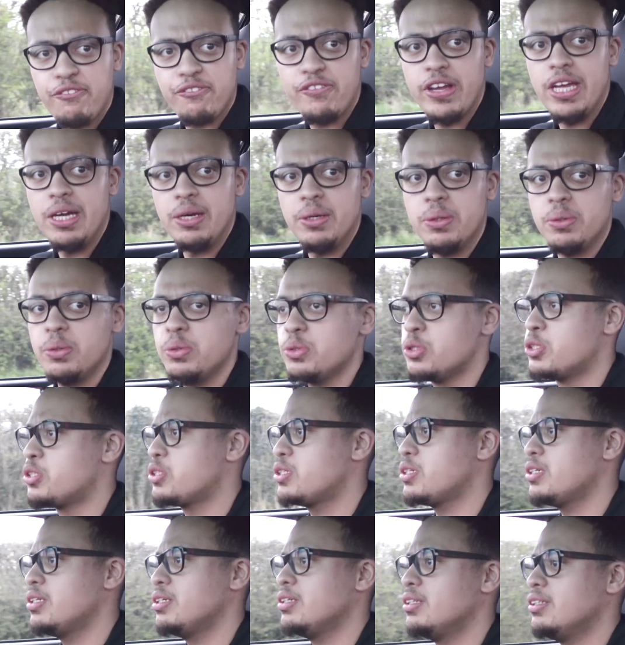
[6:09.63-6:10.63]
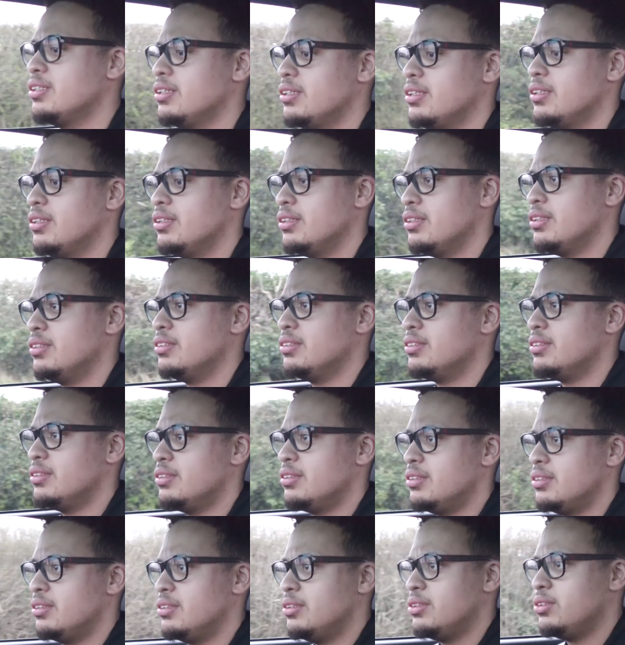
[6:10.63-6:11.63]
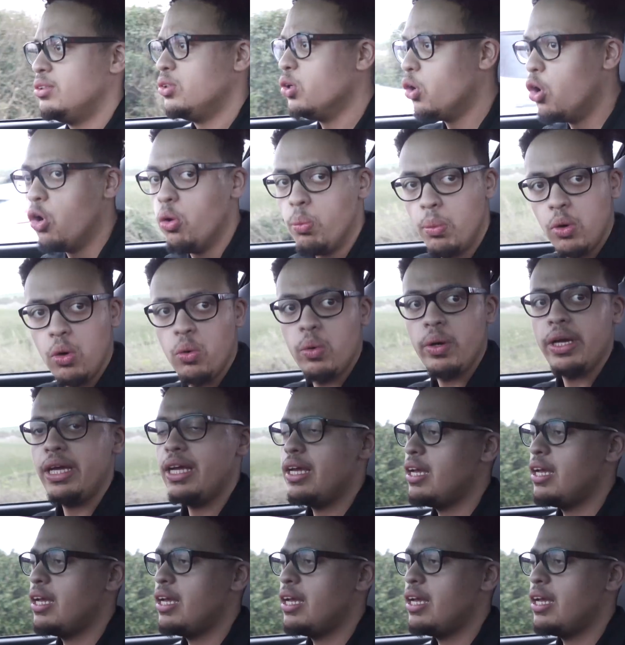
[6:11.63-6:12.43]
feels normal.